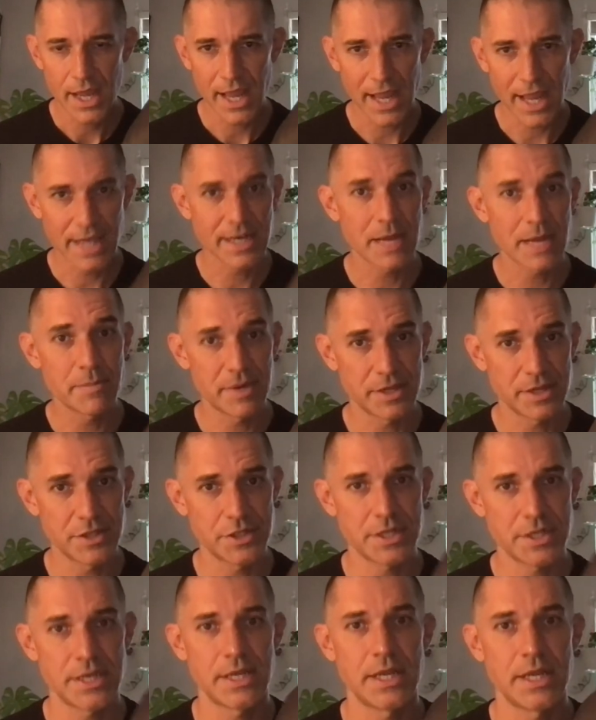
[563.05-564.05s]
And I
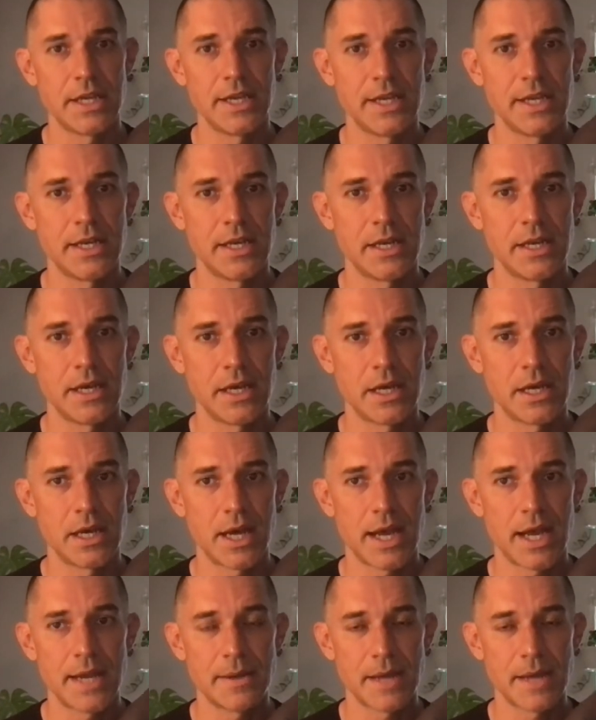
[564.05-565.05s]
pitched it
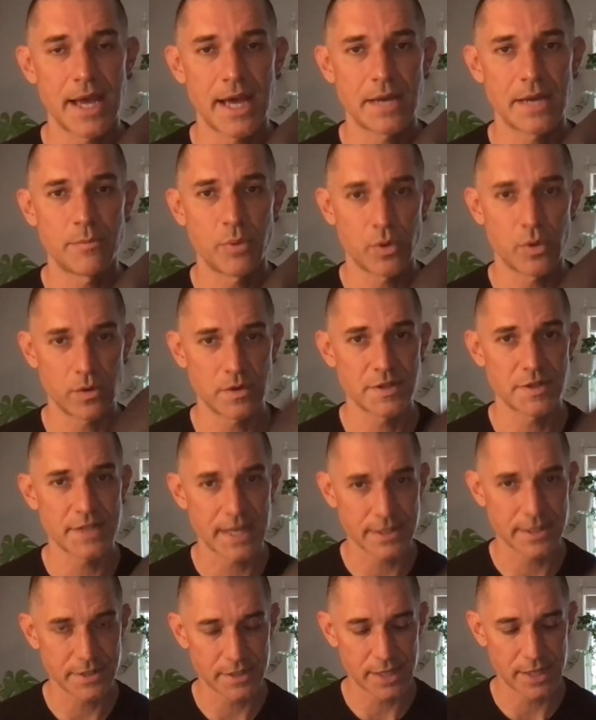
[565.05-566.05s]
I had poor
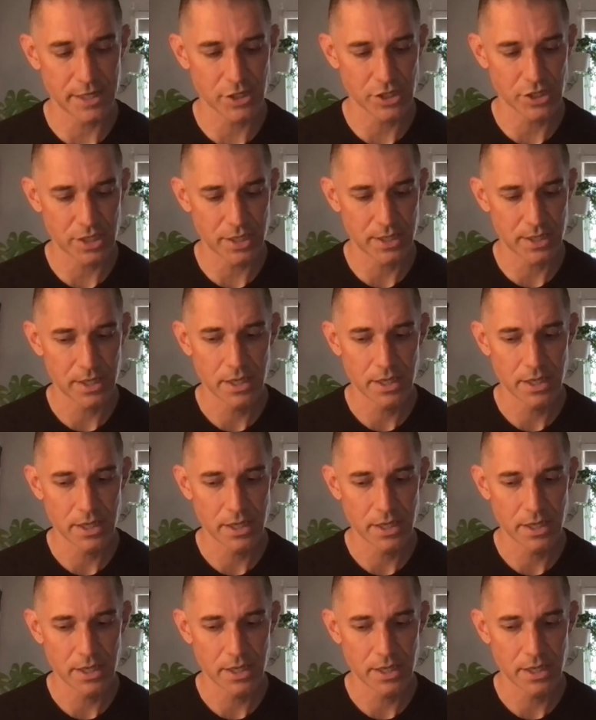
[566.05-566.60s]
site selection.